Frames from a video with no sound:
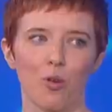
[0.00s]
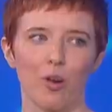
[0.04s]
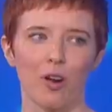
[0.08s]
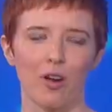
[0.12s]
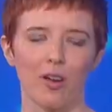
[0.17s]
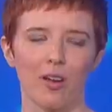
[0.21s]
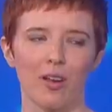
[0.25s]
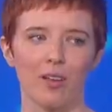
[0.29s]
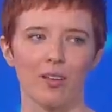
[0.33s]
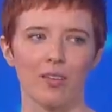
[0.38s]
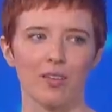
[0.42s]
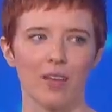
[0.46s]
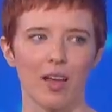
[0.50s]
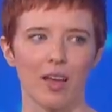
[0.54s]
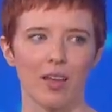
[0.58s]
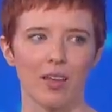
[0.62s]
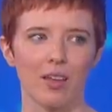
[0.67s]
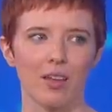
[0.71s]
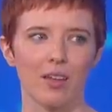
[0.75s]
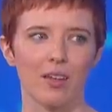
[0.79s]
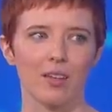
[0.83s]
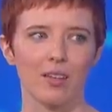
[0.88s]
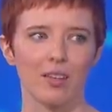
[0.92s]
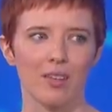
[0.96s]
very
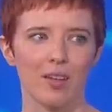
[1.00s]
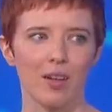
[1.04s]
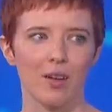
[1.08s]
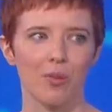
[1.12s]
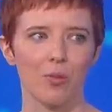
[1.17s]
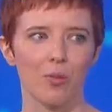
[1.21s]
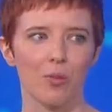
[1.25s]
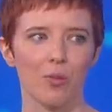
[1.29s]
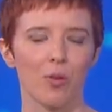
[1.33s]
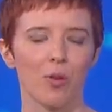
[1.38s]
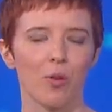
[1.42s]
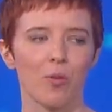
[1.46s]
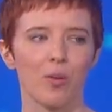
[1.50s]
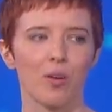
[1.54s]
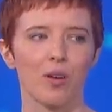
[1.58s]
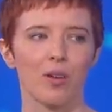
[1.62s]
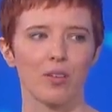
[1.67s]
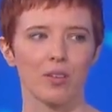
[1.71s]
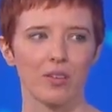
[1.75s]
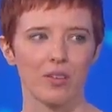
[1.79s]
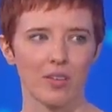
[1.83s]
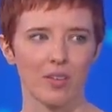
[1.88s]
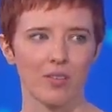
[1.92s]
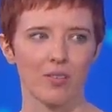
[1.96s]
excited that I was going to be
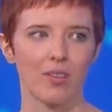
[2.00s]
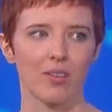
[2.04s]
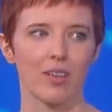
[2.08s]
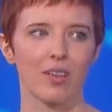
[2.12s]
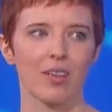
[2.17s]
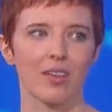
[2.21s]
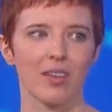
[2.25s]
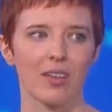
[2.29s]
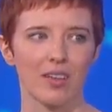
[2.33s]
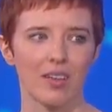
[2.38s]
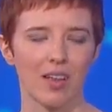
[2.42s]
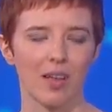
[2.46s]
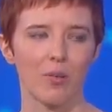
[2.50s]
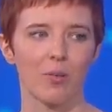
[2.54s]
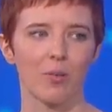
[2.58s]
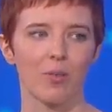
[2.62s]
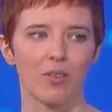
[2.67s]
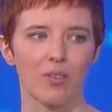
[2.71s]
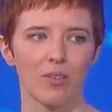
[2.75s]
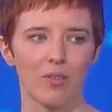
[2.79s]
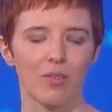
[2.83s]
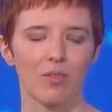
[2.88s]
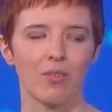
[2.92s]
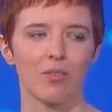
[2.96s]
on TV, and I
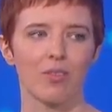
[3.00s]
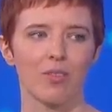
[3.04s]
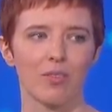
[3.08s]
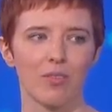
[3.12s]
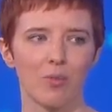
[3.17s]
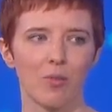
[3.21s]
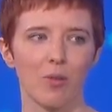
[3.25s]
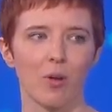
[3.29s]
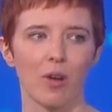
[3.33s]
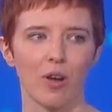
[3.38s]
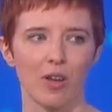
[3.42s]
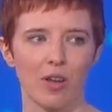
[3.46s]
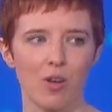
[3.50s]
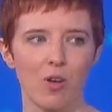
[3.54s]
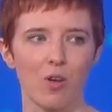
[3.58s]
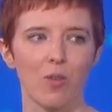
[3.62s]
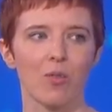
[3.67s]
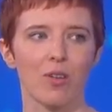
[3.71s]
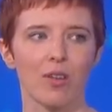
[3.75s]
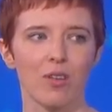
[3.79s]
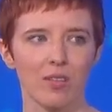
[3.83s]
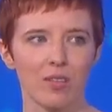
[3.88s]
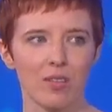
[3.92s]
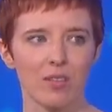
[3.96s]
was very
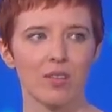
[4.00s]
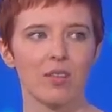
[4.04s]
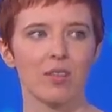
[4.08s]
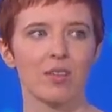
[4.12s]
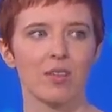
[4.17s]
nervous.